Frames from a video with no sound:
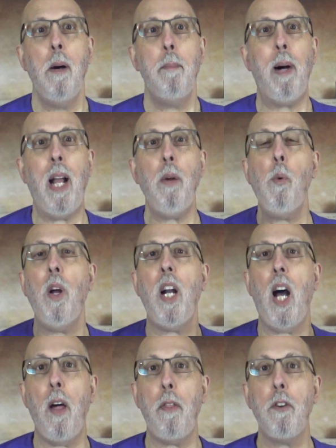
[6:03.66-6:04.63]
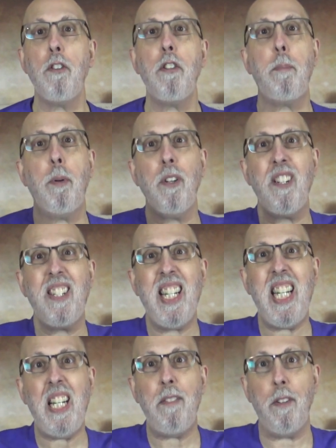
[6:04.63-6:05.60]
by what others
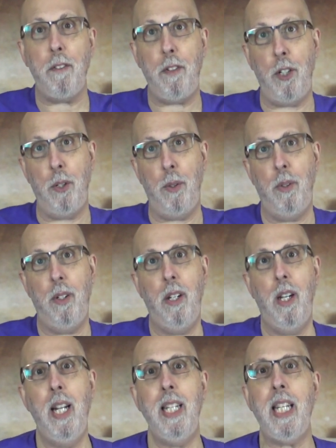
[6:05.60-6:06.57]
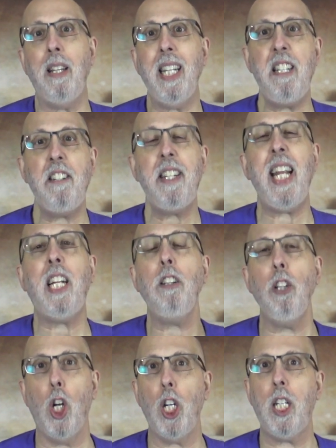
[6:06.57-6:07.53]
perceive of you. Now, let's take a
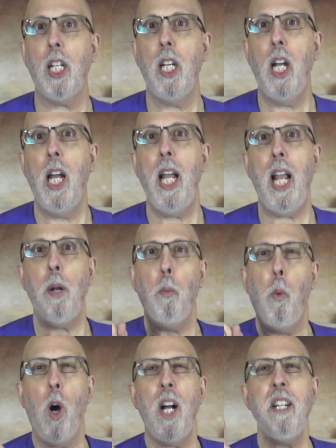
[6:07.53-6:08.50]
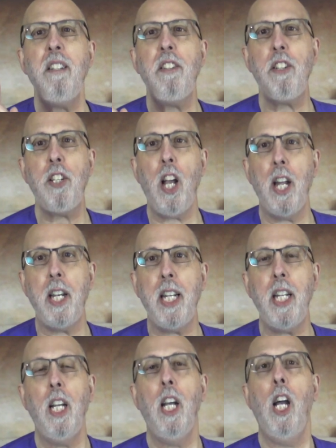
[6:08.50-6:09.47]
look at one
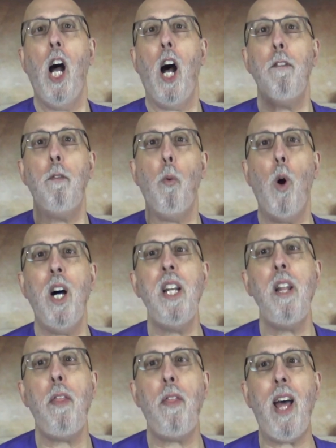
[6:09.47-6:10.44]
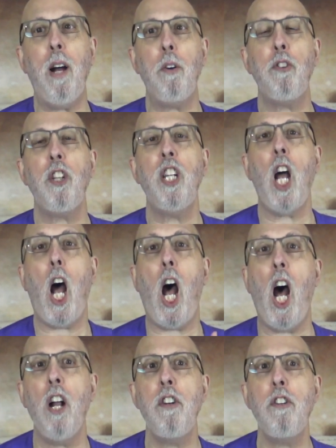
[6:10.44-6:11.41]
study of 1,000
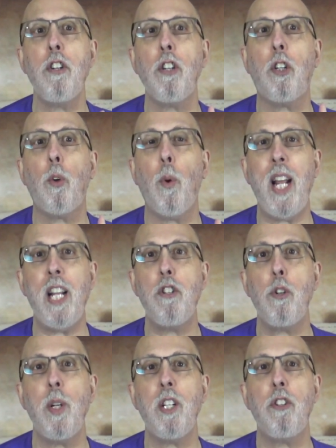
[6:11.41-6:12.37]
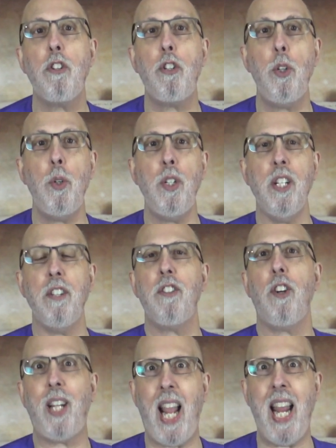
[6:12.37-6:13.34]
undergraduate students.
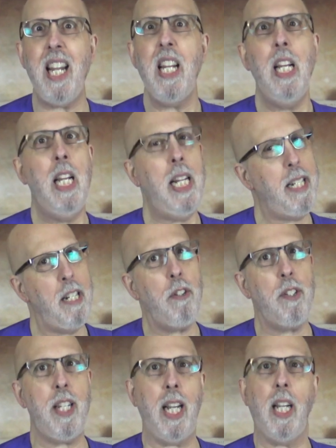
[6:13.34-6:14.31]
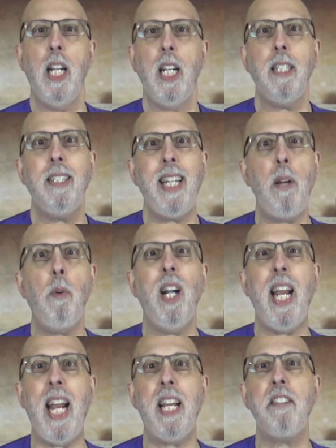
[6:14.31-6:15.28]
Okay, it's interesting because they were
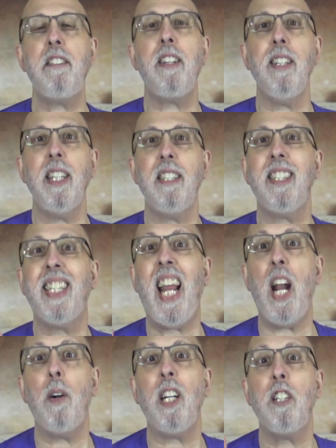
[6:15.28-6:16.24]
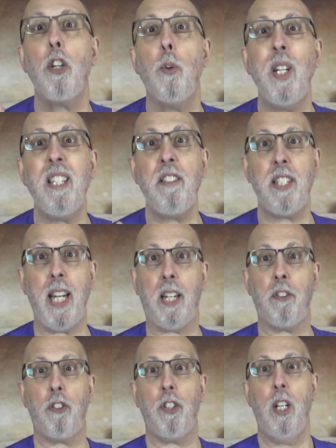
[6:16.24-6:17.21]
asked to list
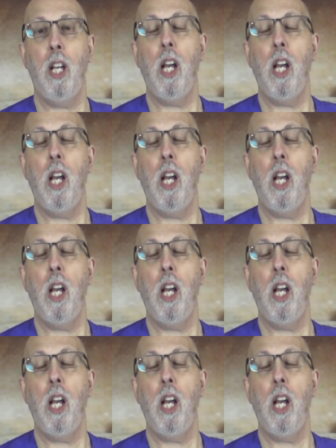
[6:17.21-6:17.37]
characteristics